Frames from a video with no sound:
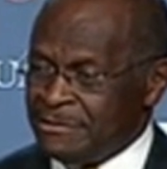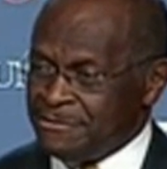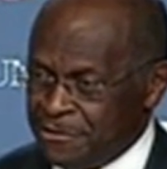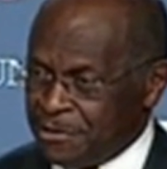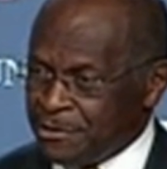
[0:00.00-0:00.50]

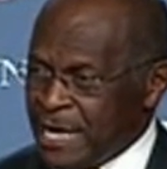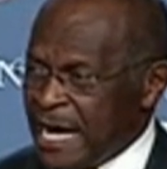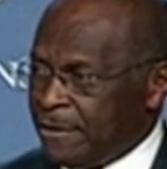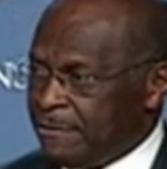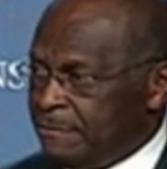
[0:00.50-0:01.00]
to figure
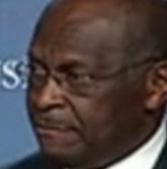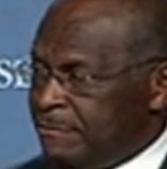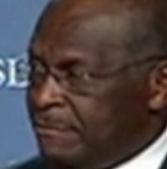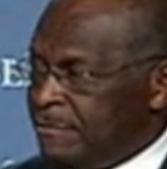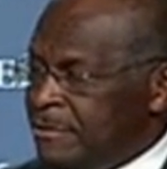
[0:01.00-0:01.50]
out
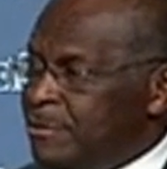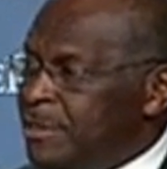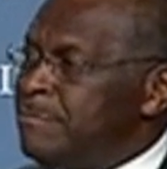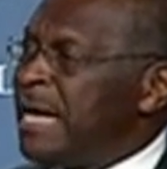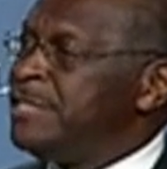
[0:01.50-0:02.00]

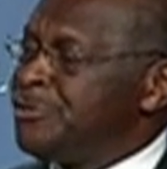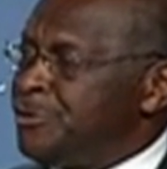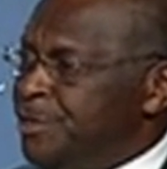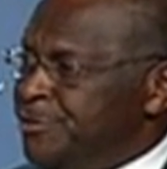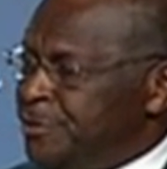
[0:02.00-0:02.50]
what my journey